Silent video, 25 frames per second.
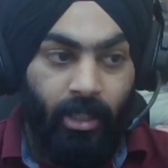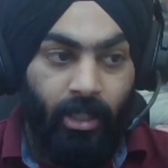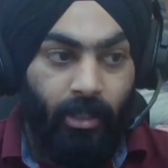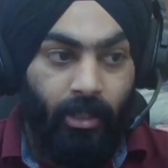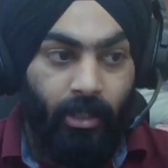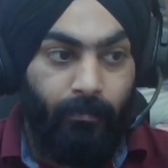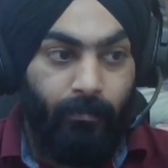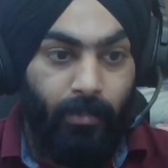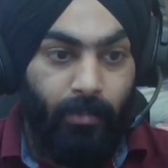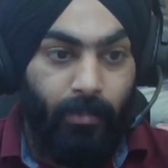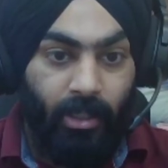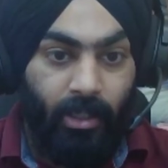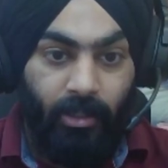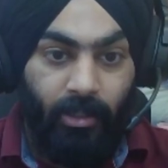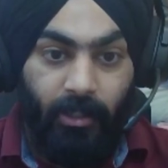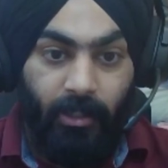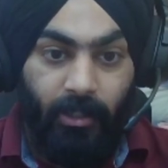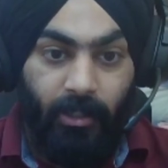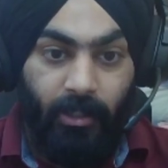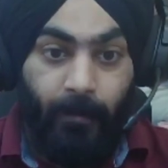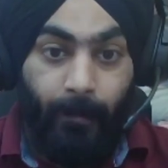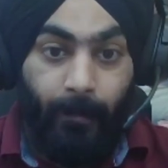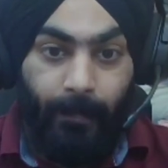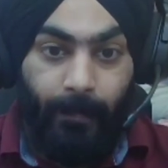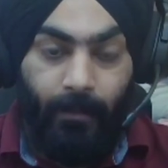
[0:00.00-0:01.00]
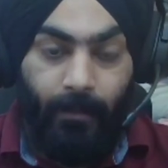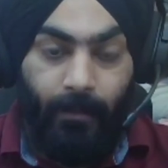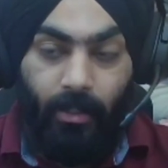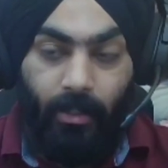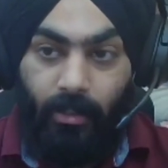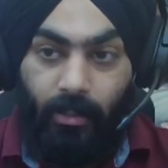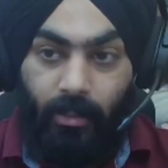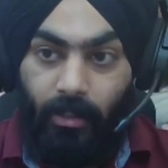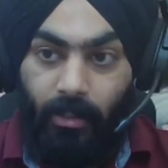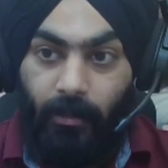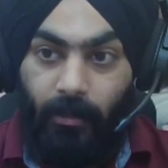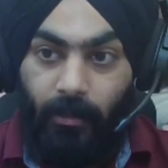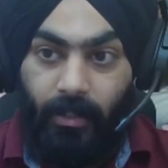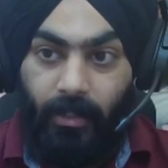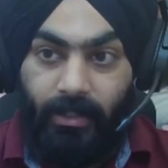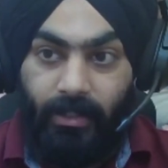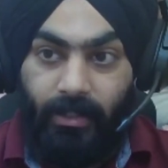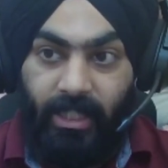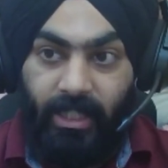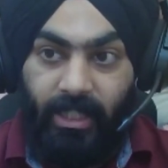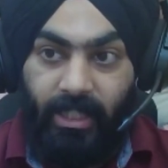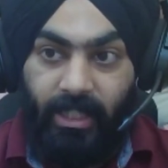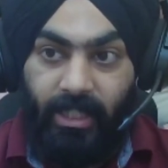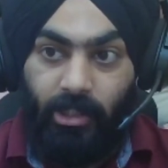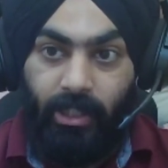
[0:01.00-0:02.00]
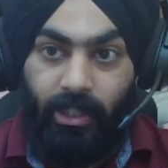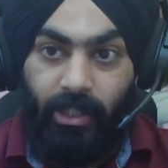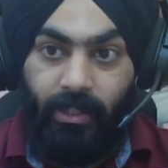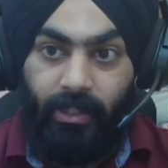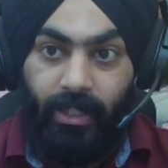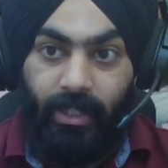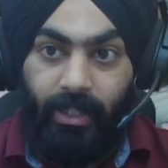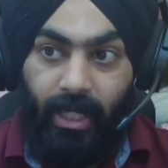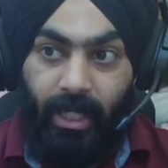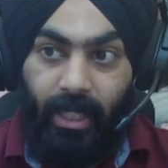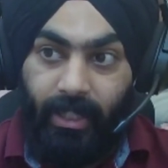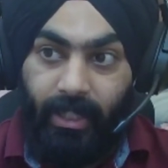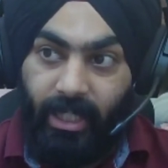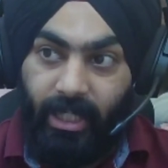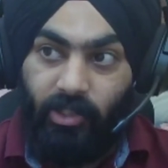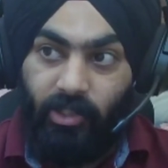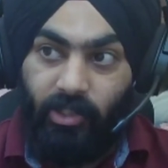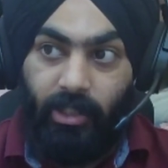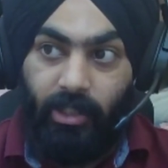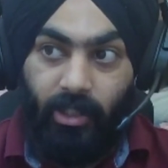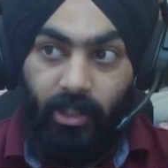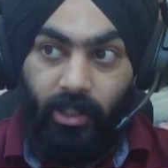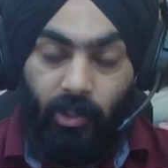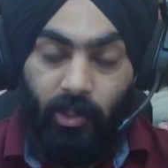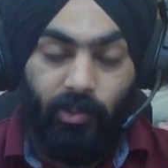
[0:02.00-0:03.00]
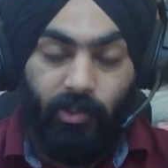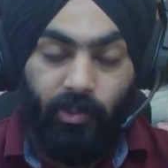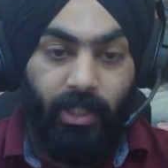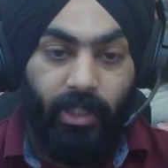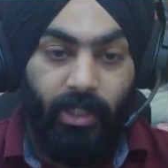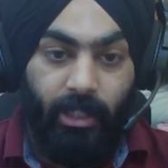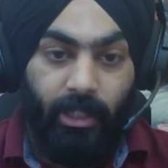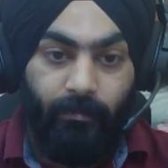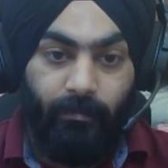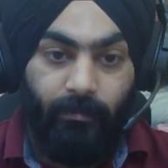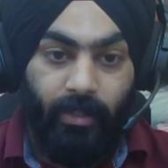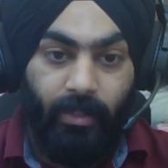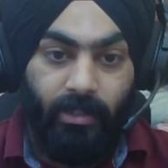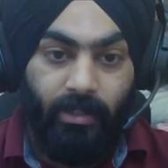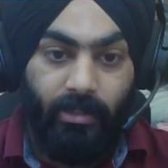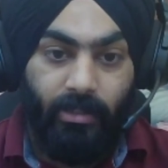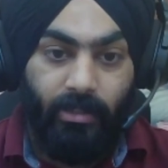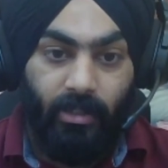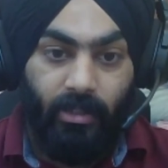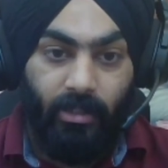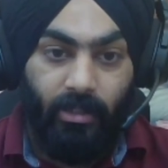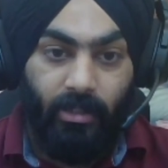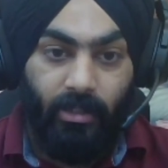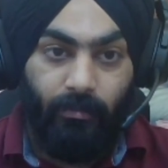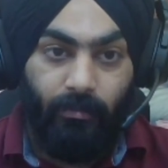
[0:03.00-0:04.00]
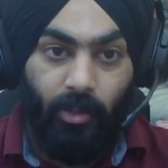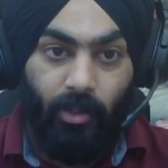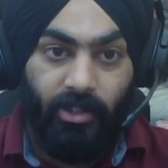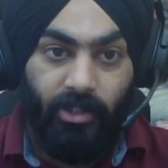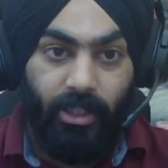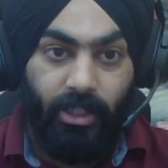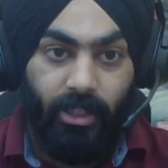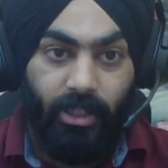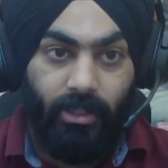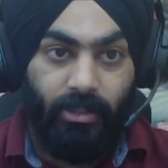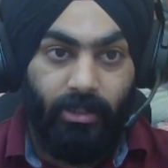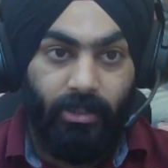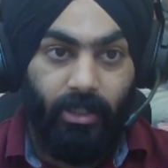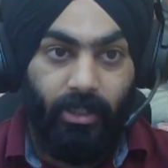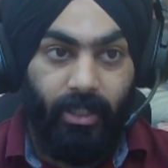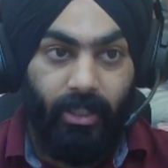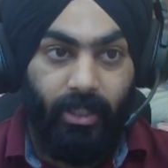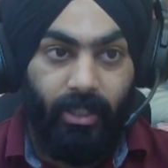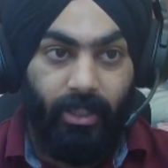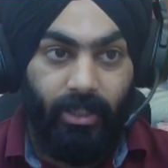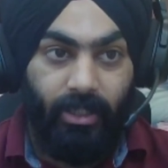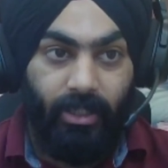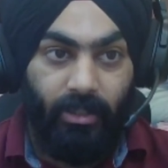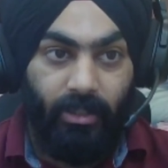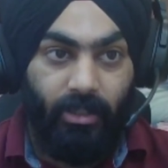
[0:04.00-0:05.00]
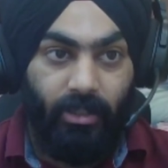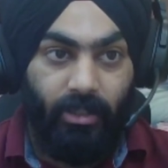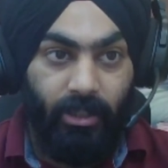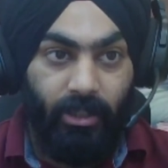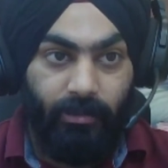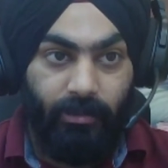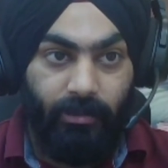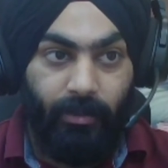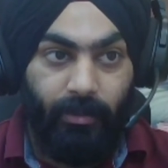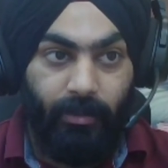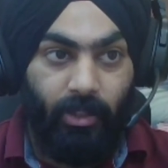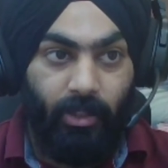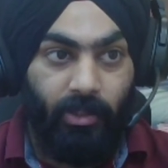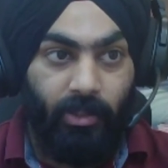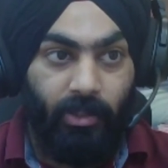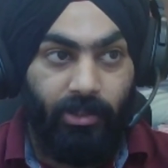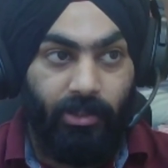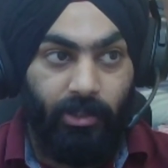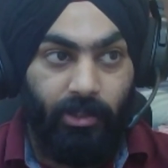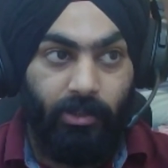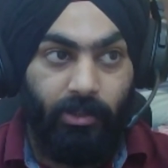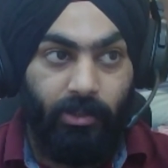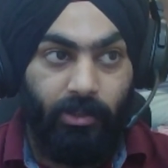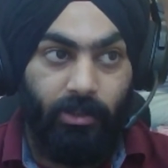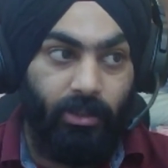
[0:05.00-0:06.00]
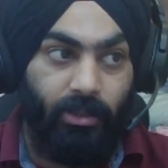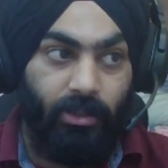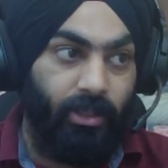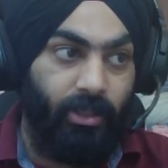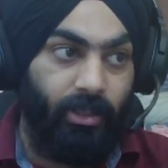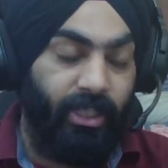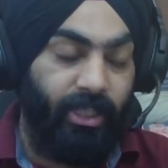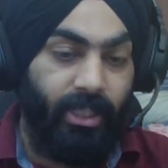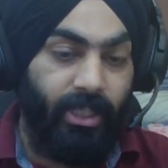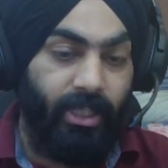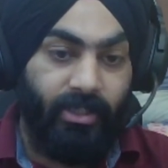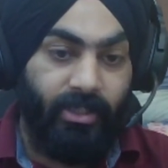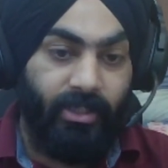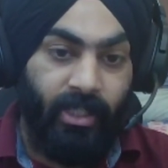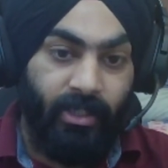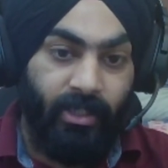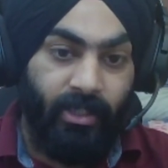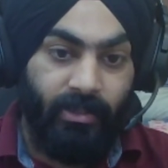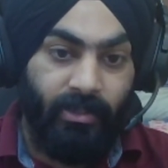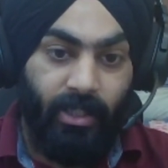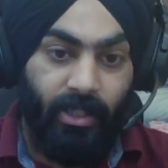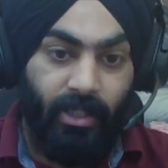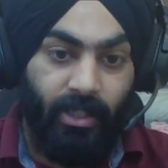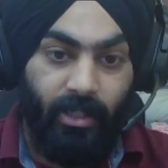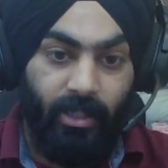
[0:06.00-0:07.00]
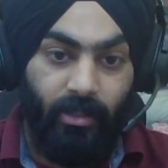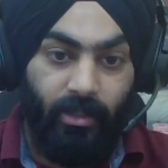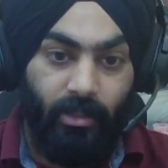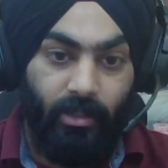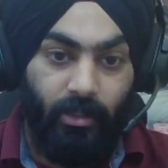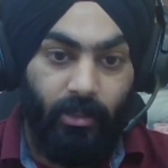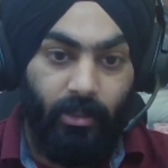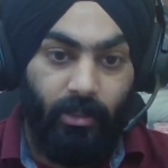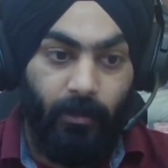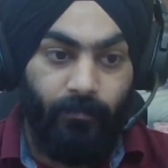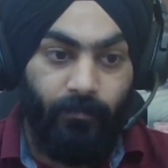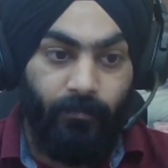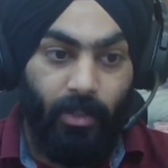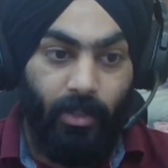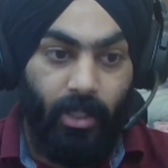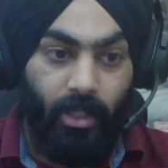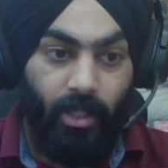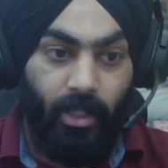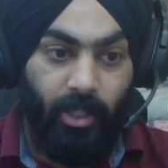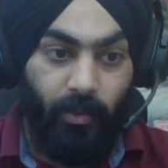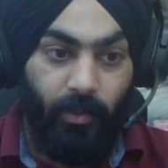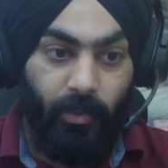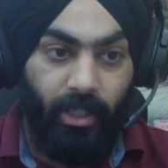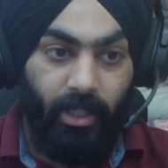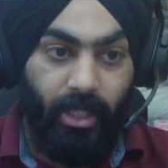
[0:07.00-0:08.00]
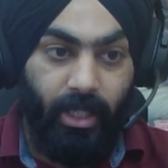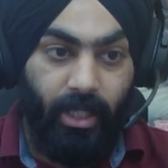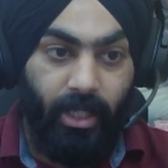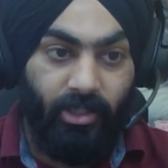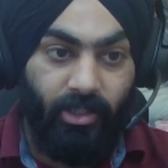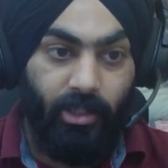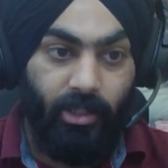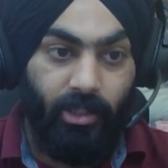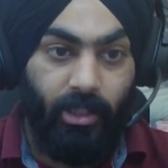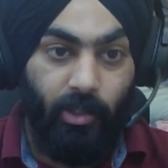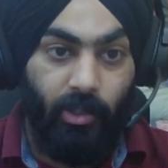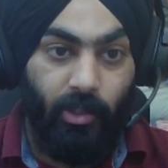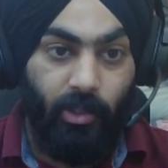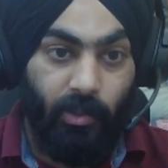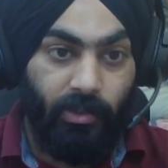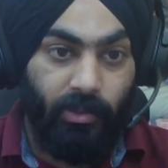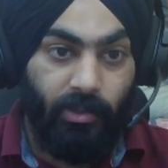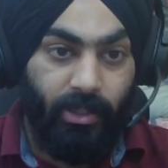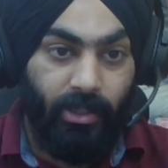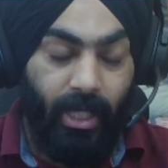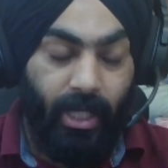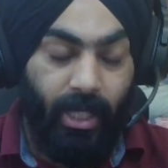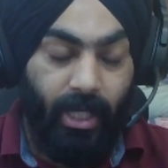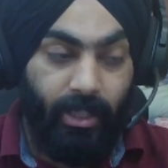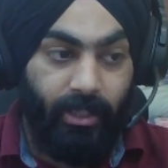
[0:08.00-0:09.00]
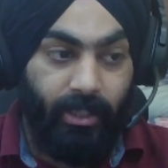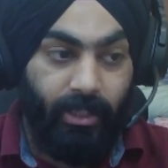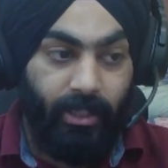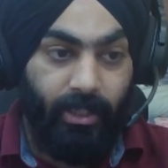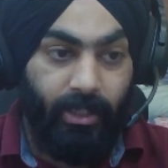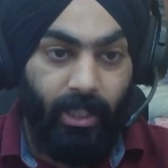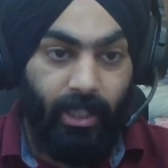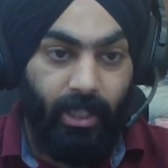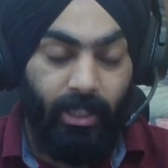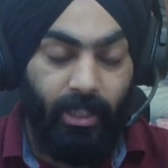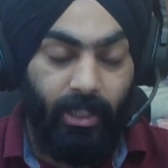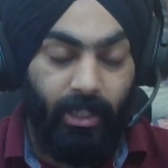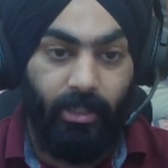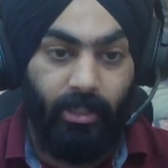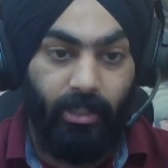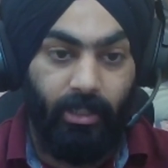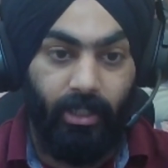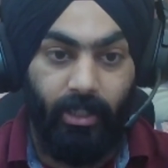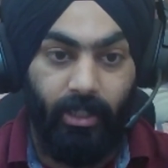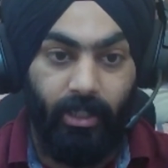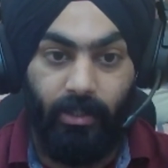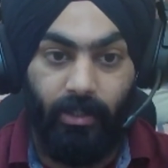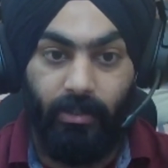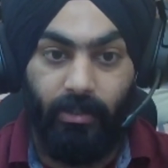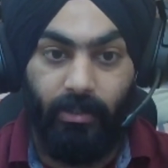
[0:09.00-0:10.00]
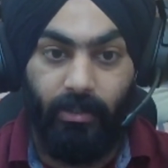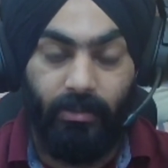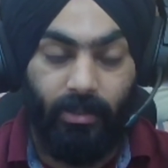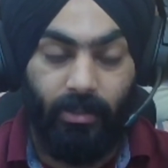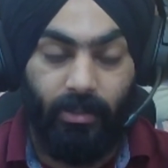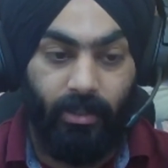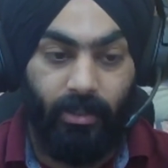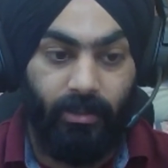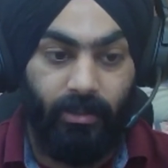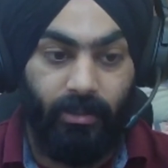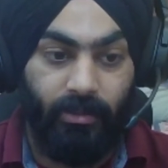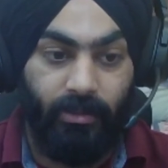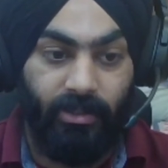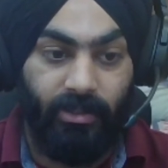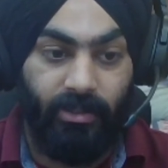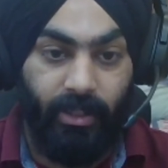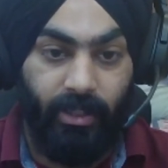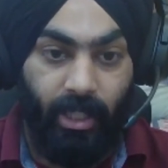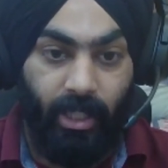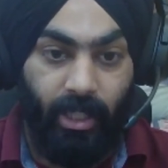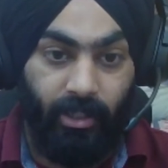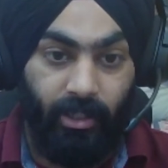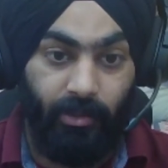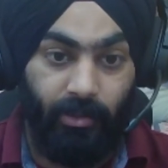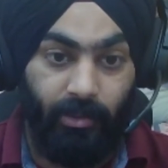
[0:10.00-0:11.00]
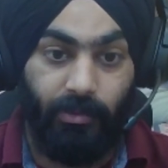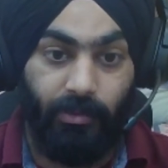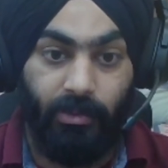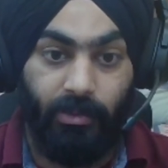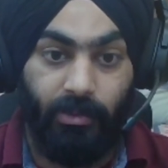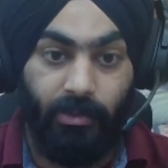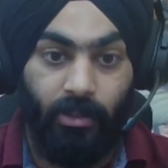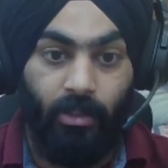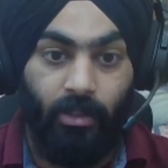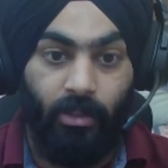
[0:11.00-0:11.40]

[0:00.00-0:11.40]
but essentially that actually also helped me in certain projects at Tatras, because data science and IoT actually goes hand in hand in certain scenarios.